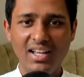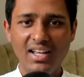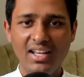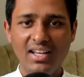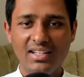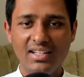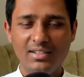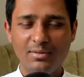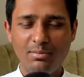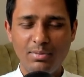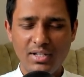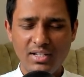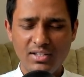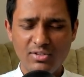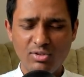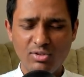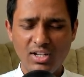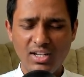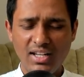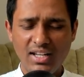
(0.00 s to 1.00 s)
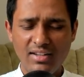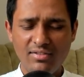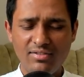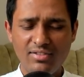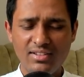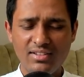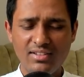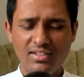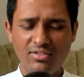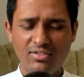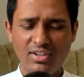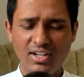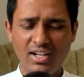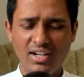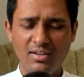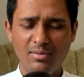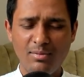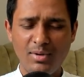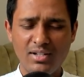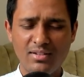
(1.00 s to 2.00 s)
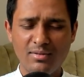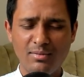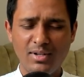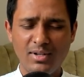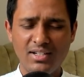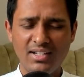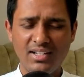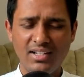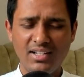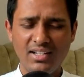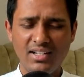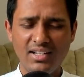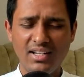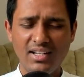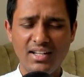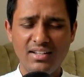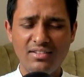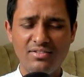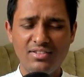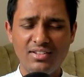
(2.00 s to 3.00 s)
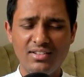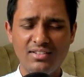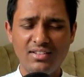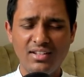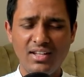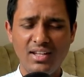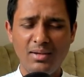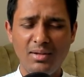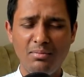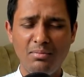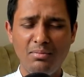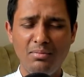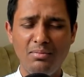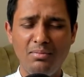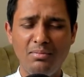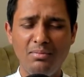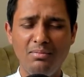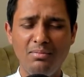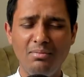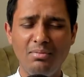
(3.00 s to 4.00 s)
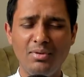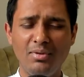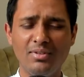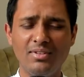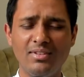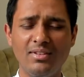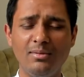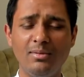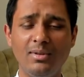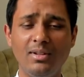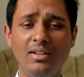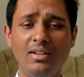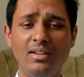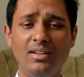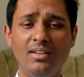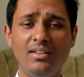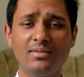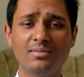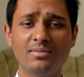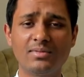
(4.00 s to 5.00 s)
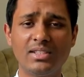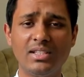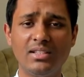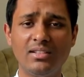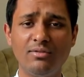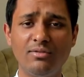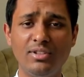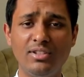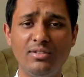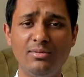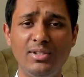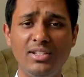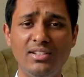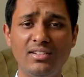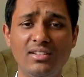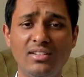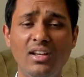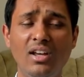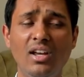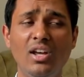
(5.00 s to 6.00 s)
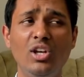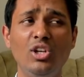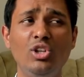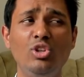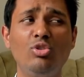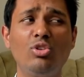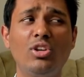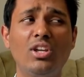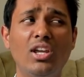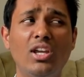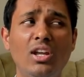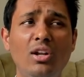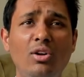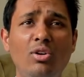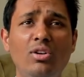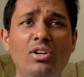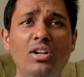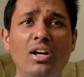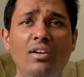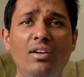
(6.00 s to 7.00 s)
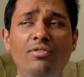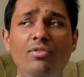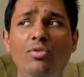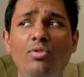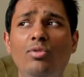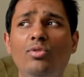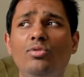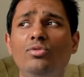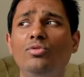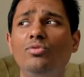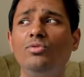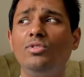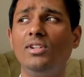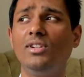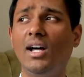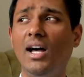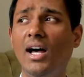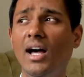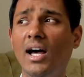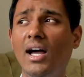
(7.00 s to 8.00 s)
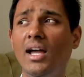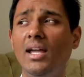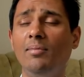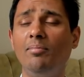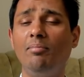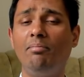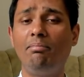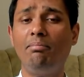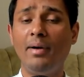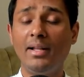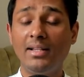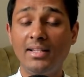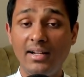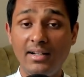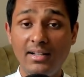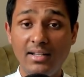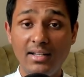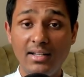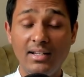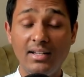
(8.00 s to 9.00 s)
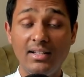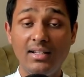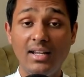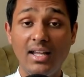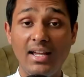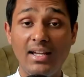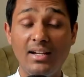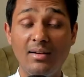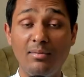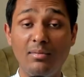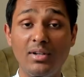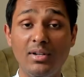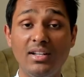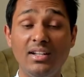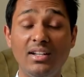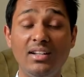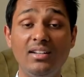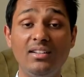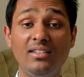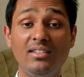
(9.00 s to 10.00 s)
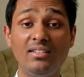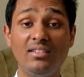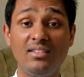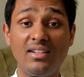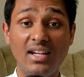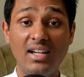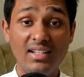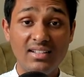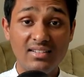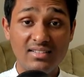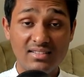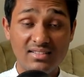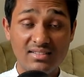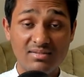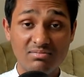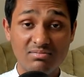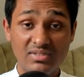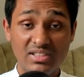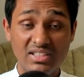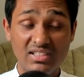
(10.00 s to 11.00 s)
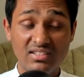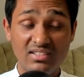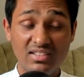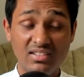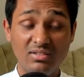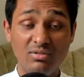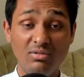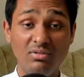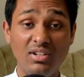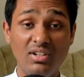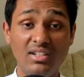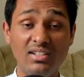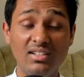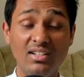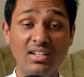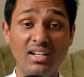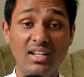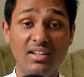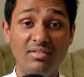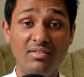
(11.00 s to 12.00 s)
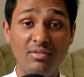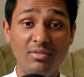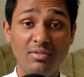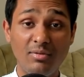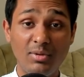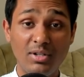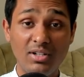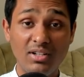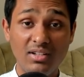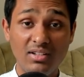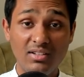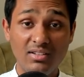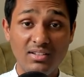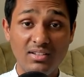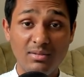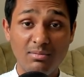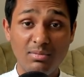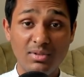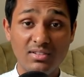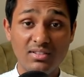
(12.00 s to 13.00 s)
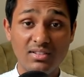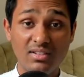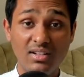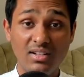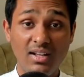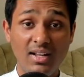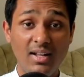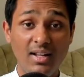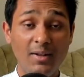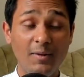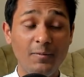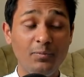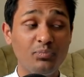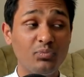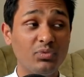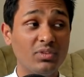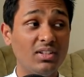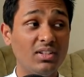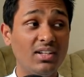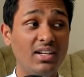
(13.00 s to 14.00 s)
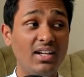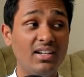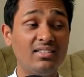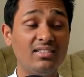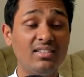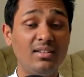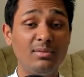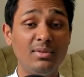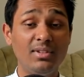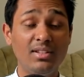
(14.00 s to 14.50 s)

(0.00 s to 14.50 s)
spiritual life is difficult but material life is impossible. Which means you cannot afford to die pathetically like a materialist dies. Just look at the life of a materialistic person. Gets up in